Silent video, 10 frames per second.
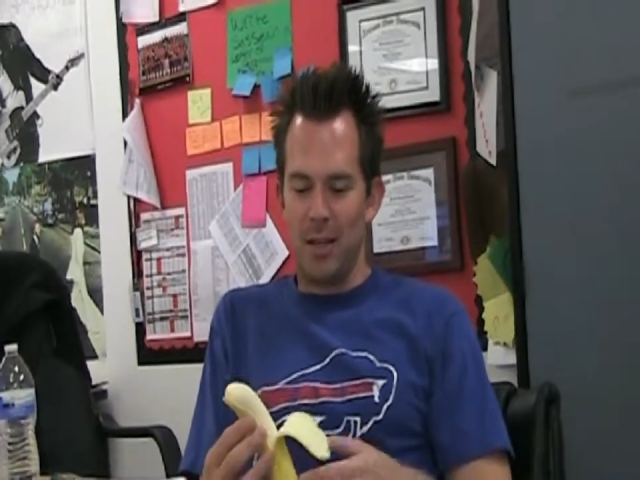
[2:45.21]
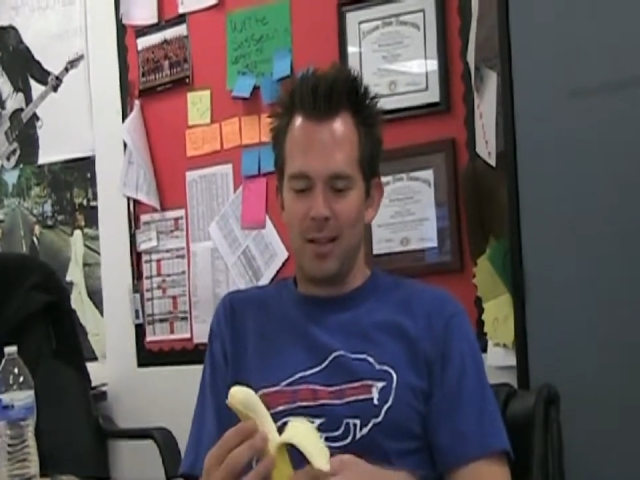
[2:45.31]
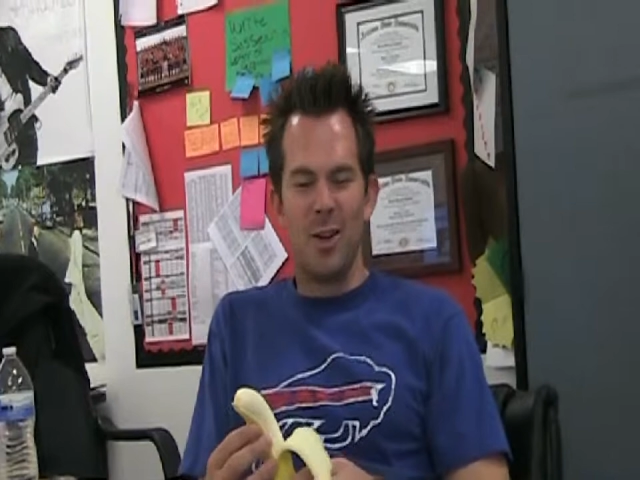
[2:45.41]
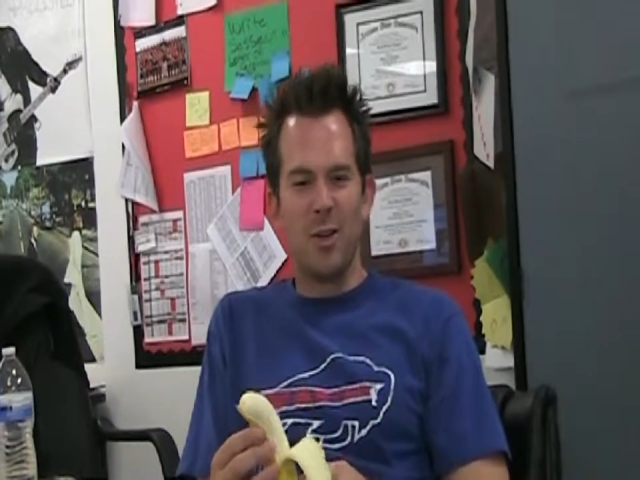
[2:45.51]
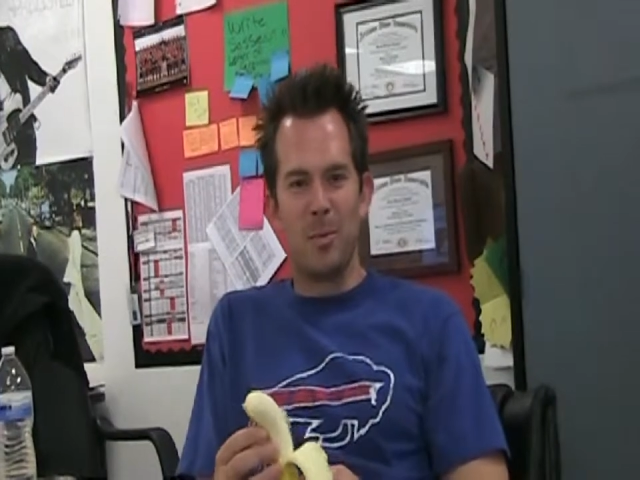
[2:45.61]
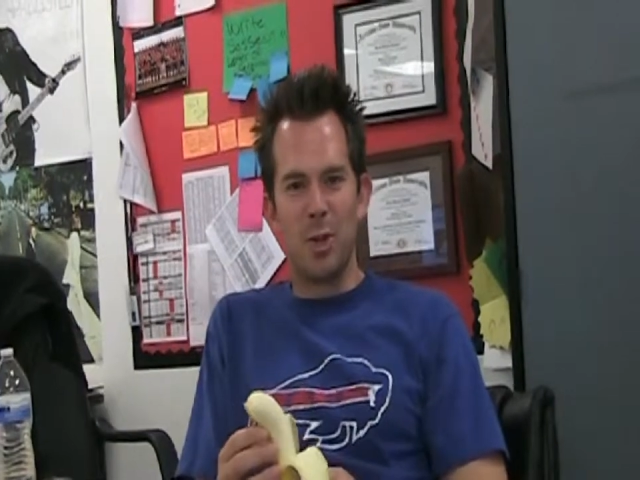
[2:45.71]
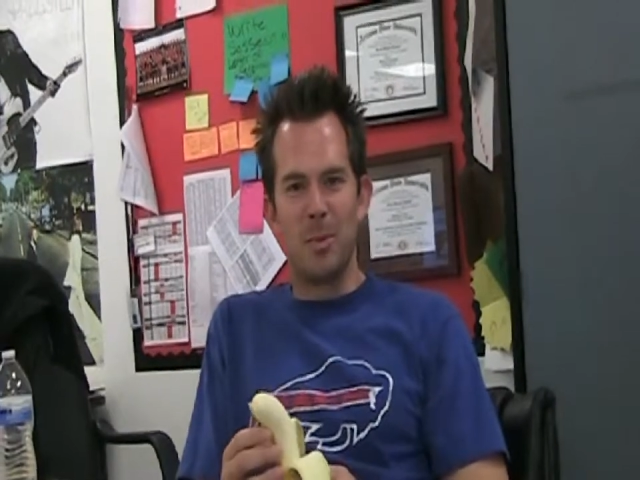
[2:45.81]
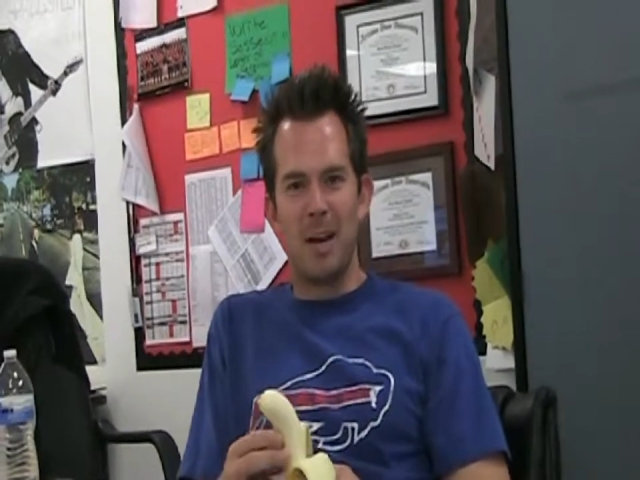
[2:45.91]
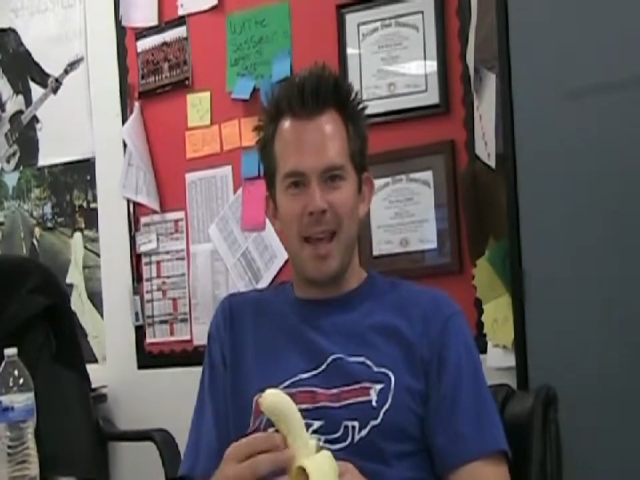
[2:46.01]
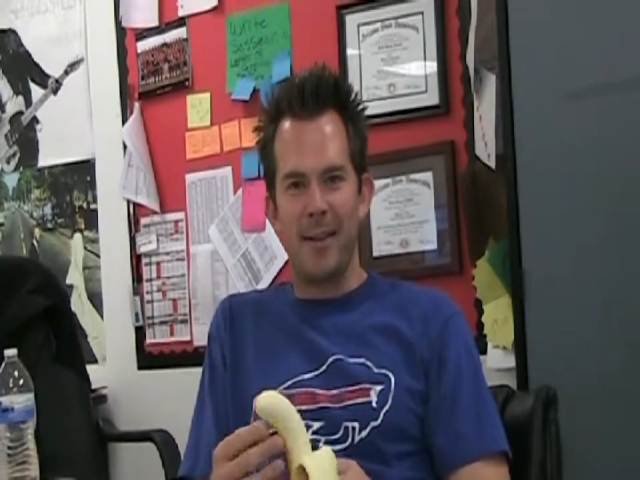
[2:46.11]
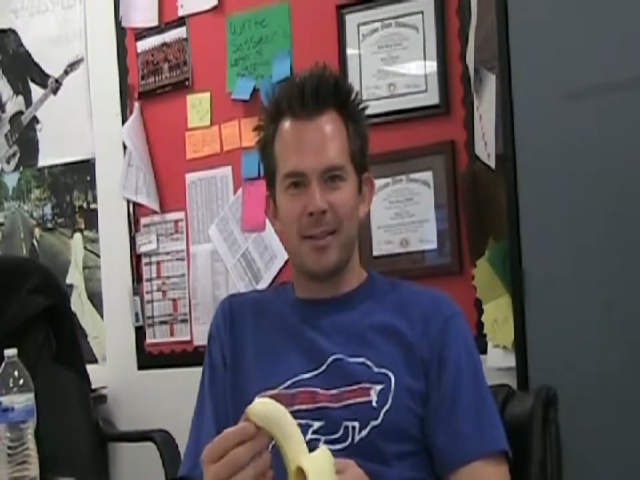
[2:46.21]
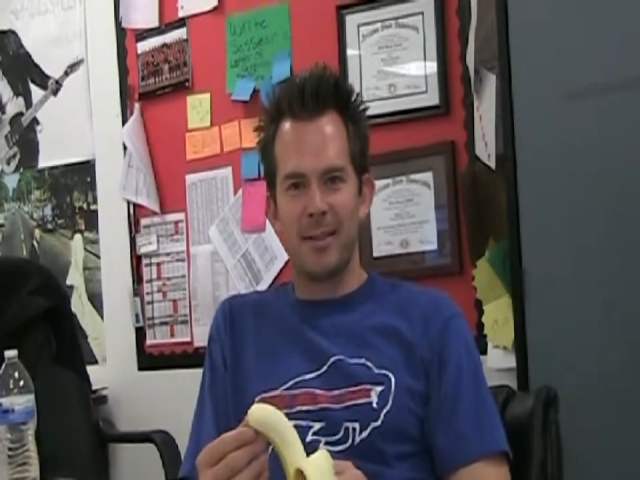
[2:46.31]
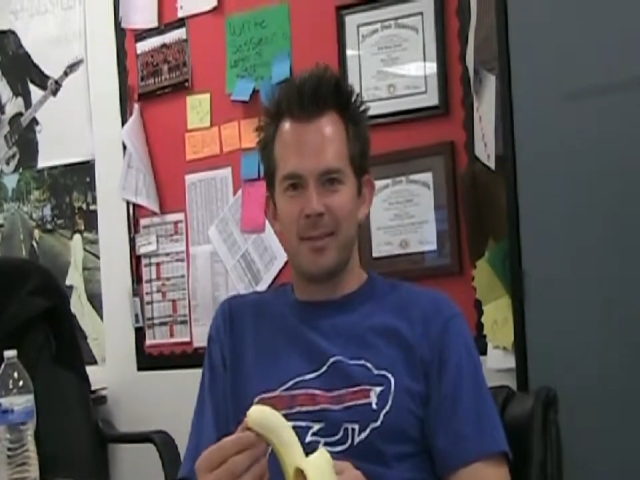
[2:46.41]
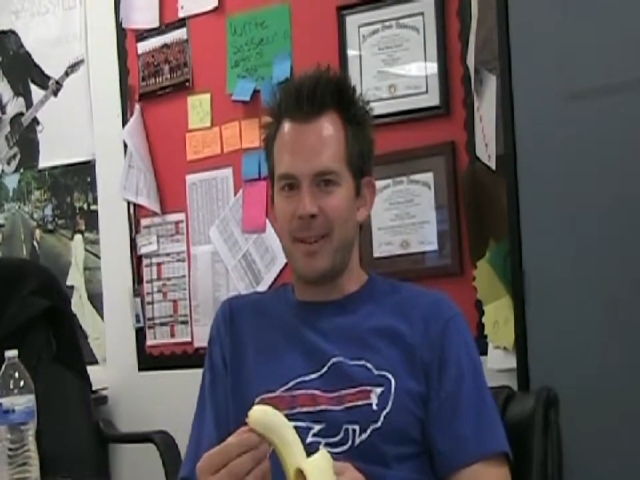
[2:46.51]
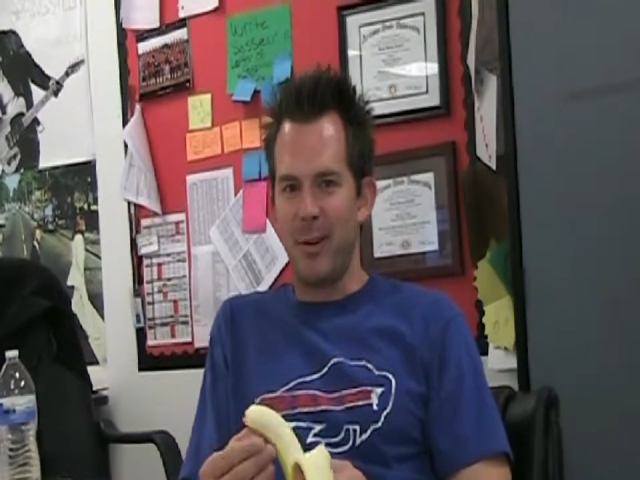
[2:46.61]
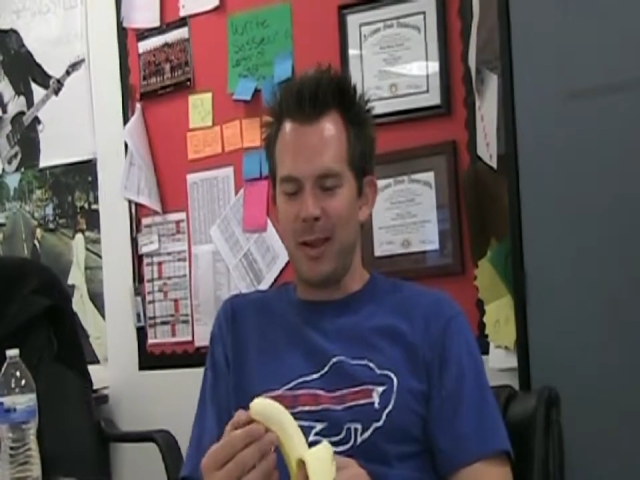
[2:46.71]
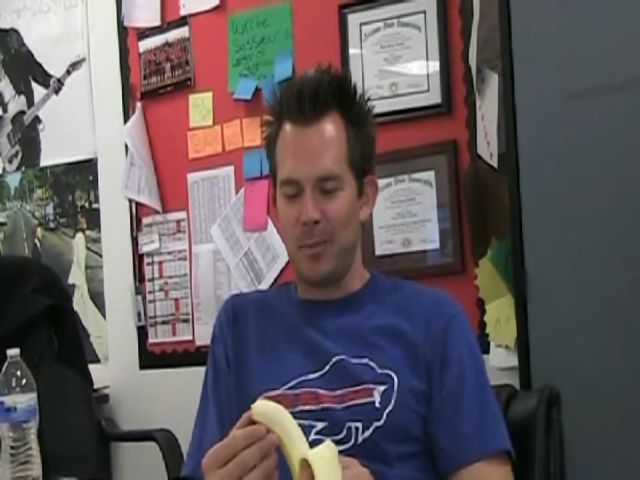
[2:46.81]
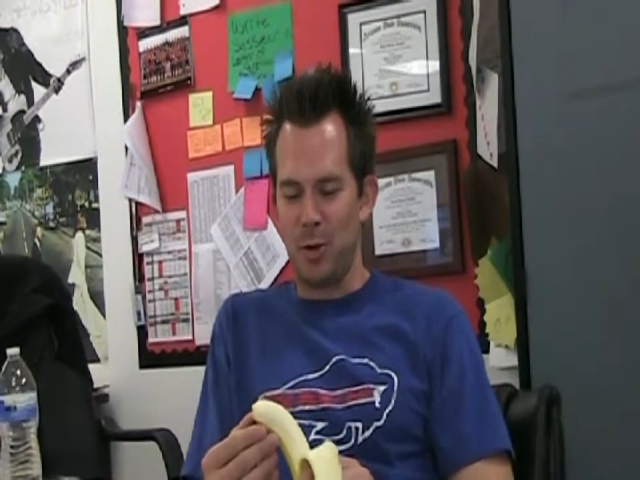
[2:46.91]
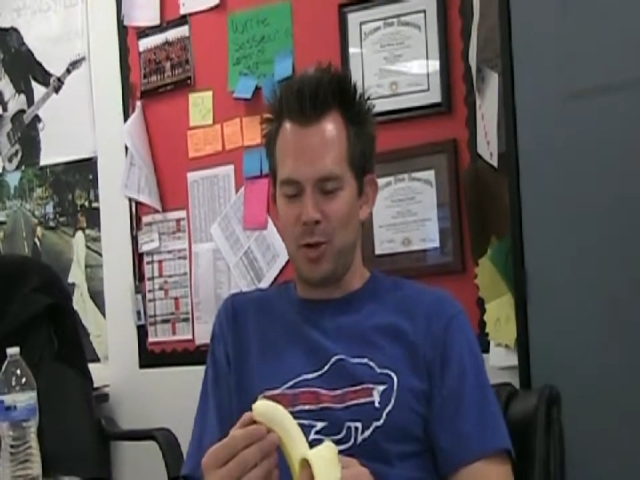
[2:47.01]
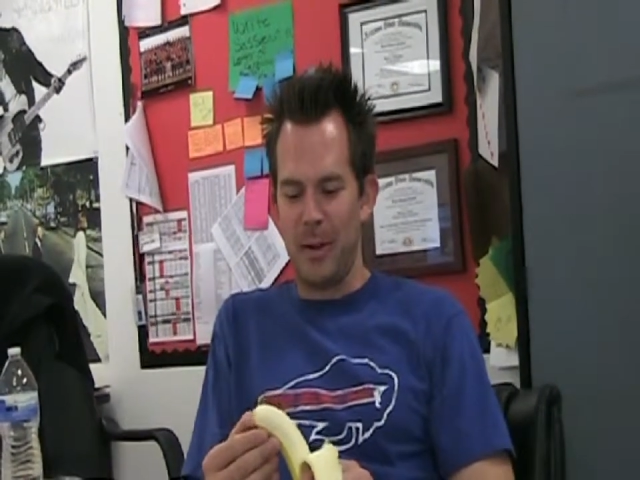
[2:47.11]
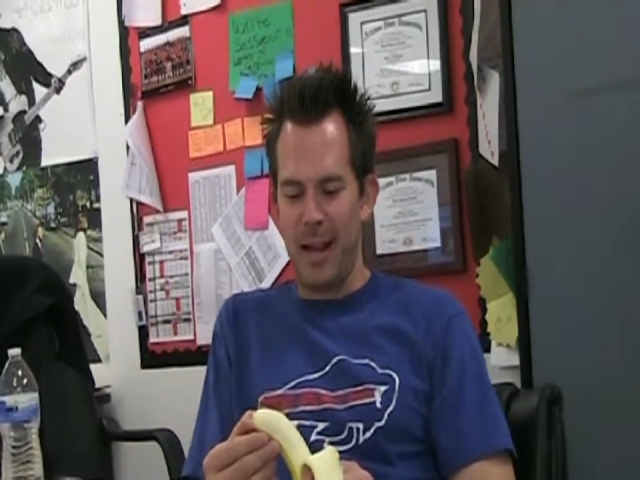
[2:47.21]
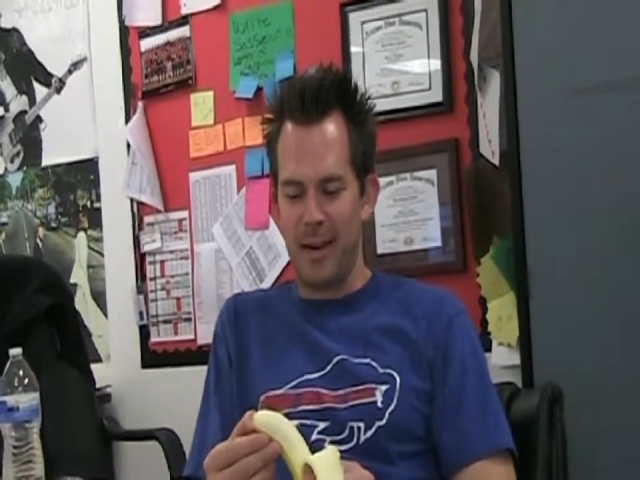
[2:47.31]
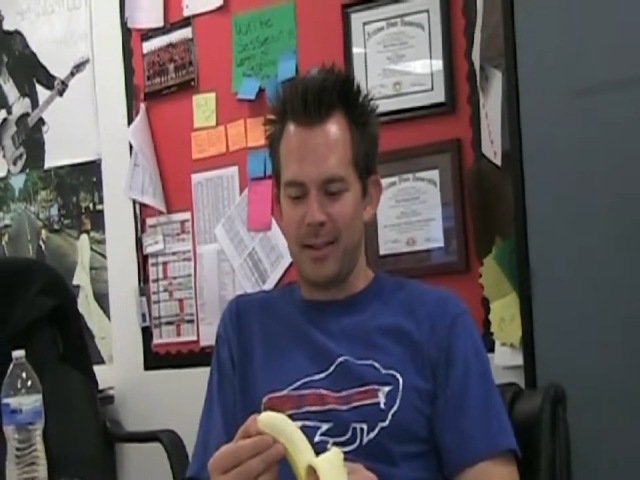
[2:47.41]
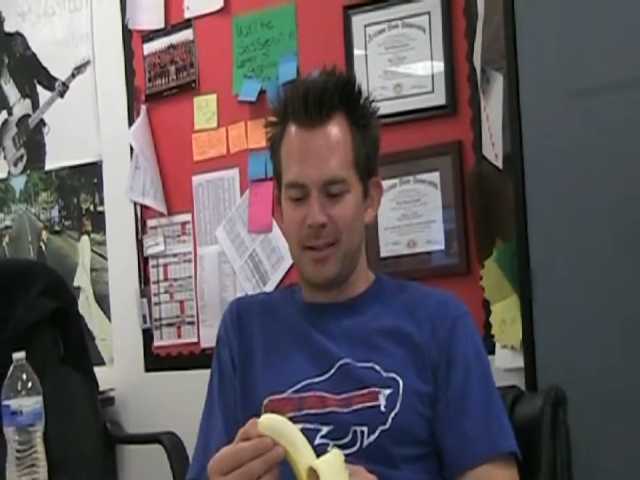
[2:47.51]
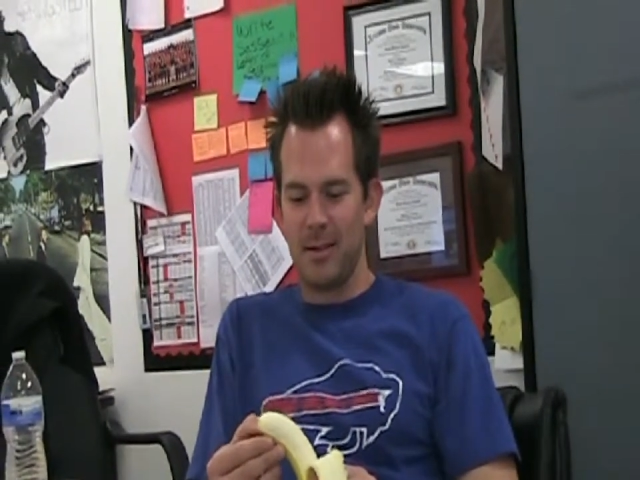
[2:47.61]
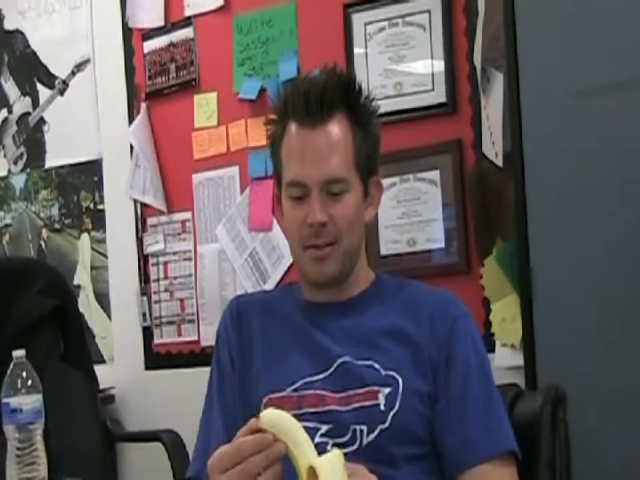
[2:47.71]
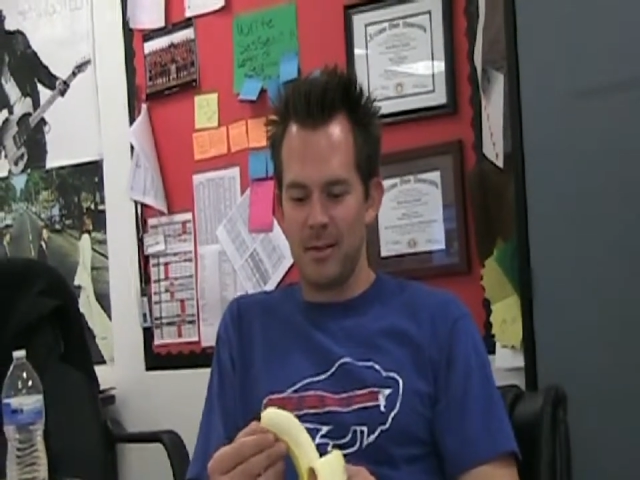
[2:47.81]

You know the mushy bananas? I don't like mushy bananas.